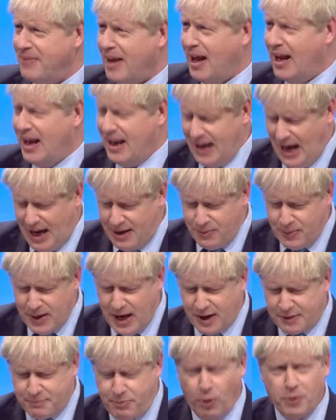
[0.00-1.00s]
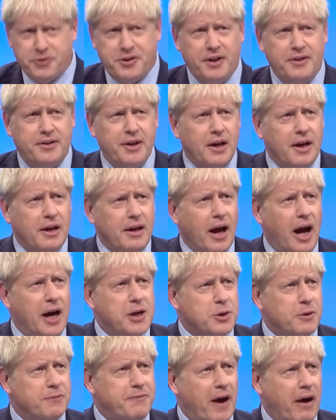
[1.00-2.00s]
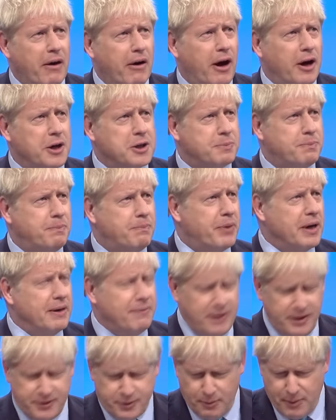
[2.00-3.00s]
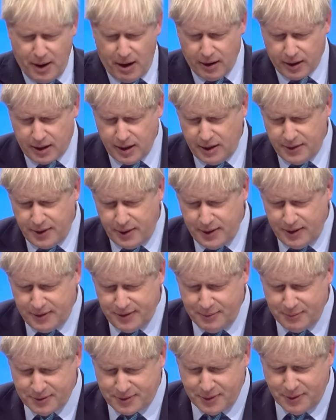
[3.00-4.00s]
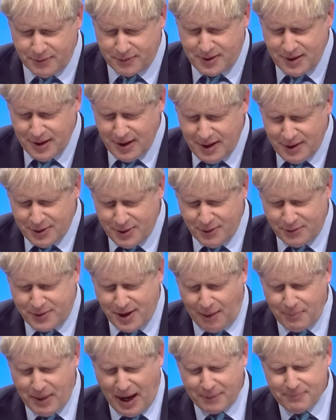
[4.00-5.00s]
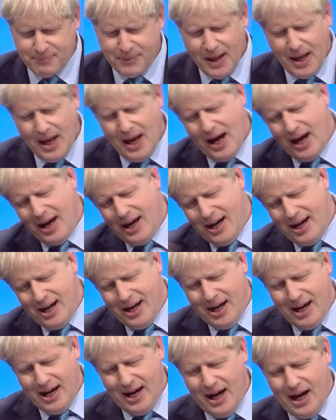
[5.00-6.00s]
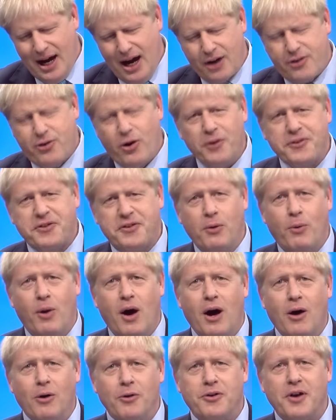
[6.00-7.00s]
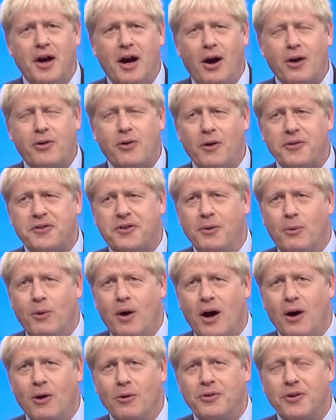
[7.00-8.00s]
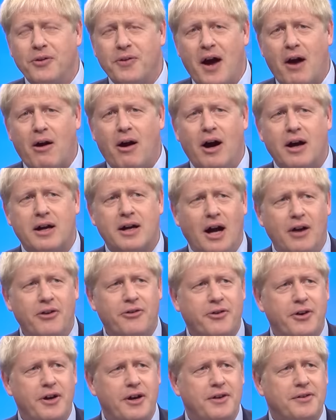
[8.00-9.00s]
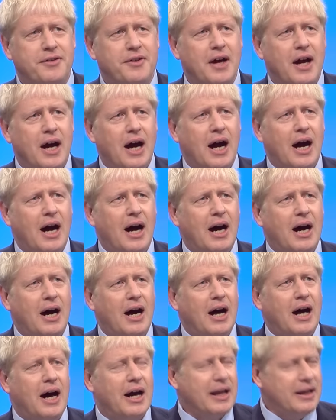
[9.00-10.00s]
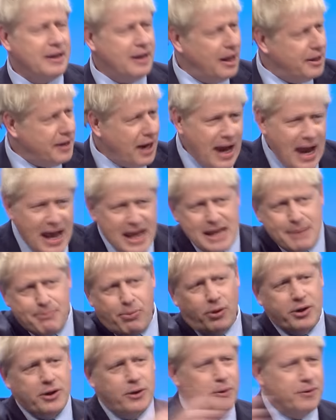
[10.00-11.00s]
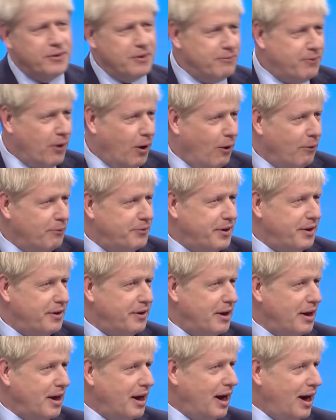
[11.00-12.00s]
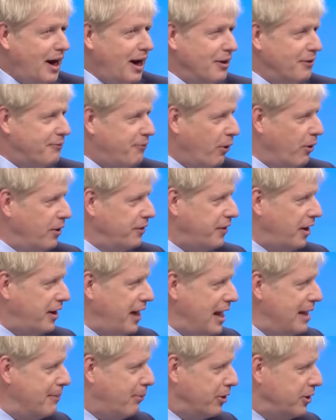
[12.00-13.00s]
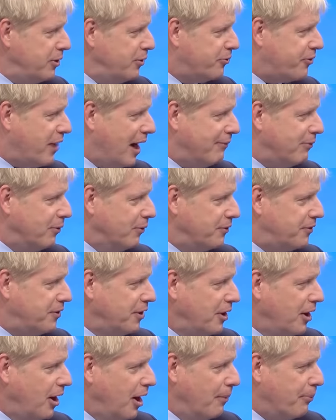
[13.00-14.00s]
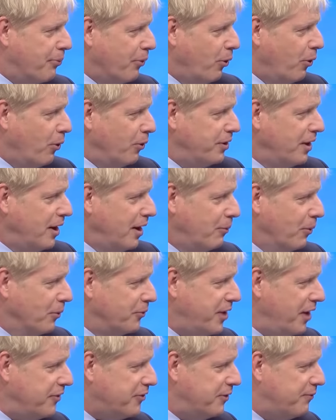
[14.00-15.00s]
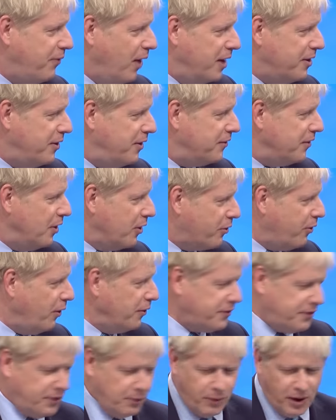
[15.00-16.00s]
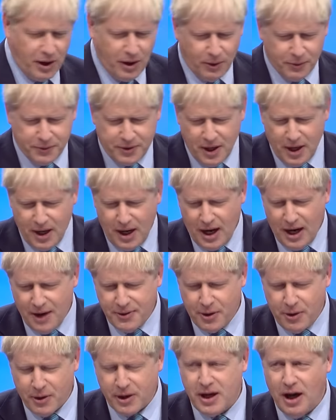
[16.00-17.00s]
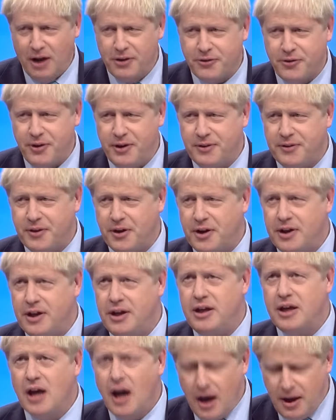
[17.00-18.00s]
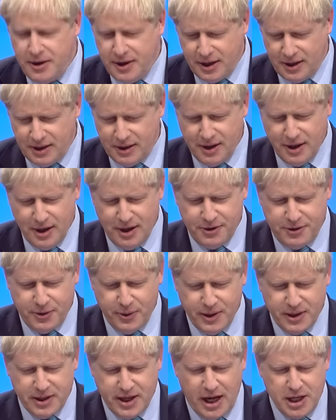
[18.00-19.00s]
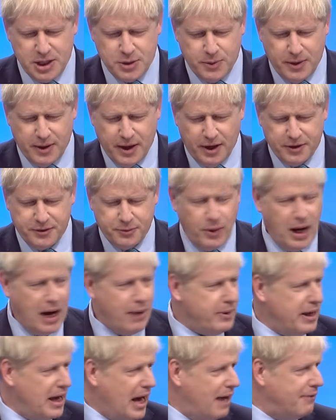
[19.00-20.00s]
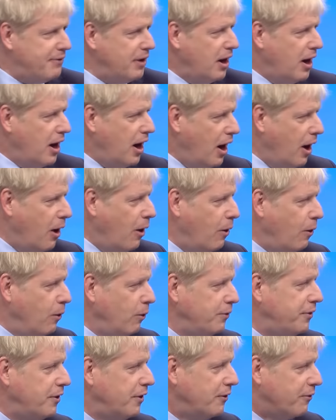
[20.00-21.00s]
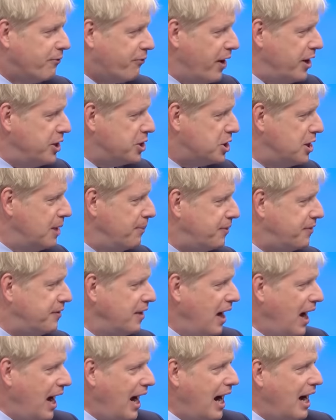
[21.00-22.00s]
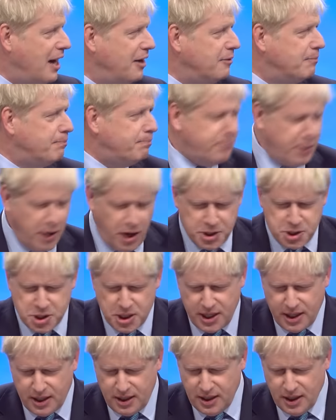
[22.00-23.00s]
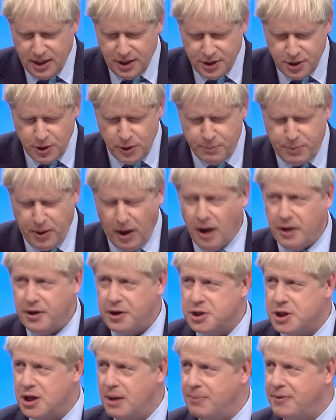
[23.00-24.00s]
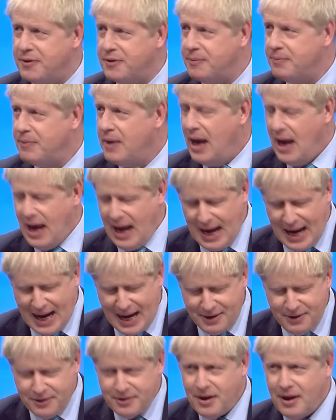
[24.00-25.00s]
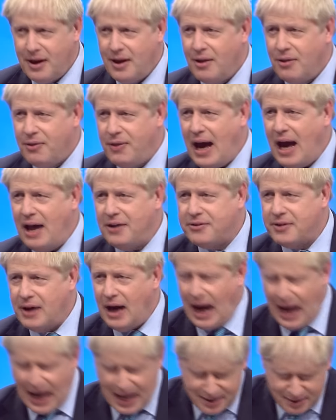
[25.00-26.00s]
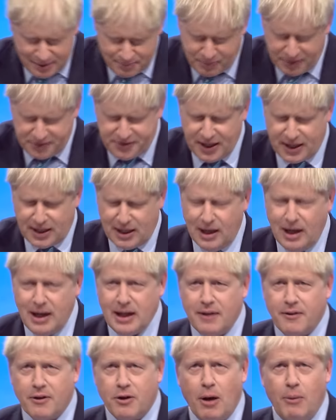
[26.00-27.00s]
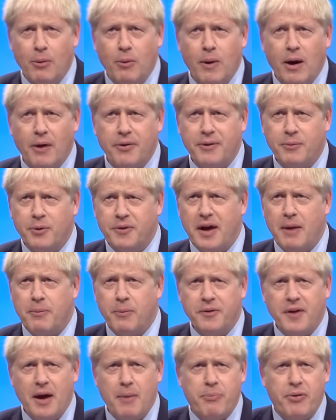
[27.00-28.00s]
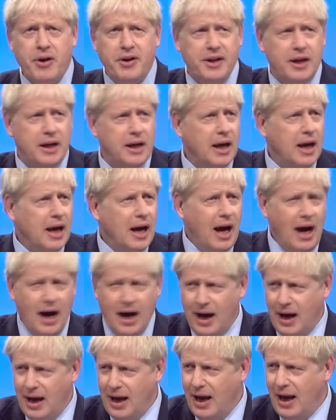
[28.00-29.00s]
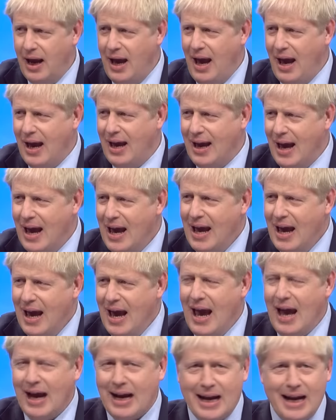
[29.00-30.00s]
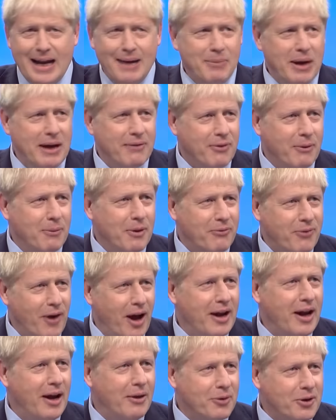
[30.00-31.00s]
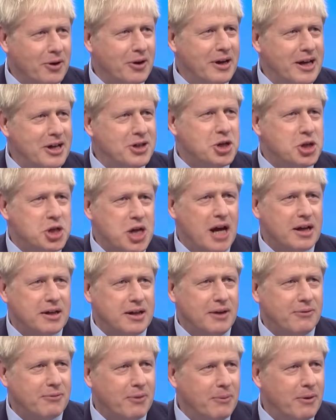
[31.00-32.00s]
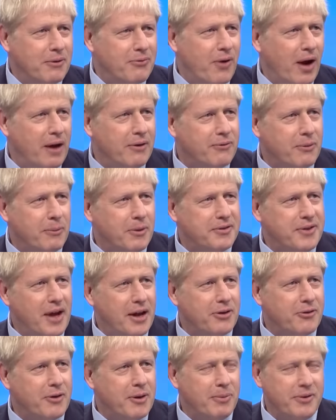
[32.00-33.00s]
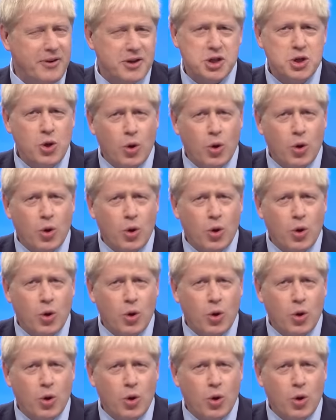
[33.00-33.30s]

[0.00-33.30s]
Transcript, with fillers: and, and we exported Nigel Farage briefly to America, though he seems to have, to have come back. Uh, across the world, across the world, there are countries, uh, I, and anybody who's involved in uh, the foreign side, anybody who travels abroad will testify to this. Across the world, uh, there are countries that are yearning to engage with us, where we have old friendships and burgeoning new partnerships. And that, and particularly in the Commonwealth, was that, was that Priti uh, heckling me from the front, uh, interjecting from the front from a sedentary position? You're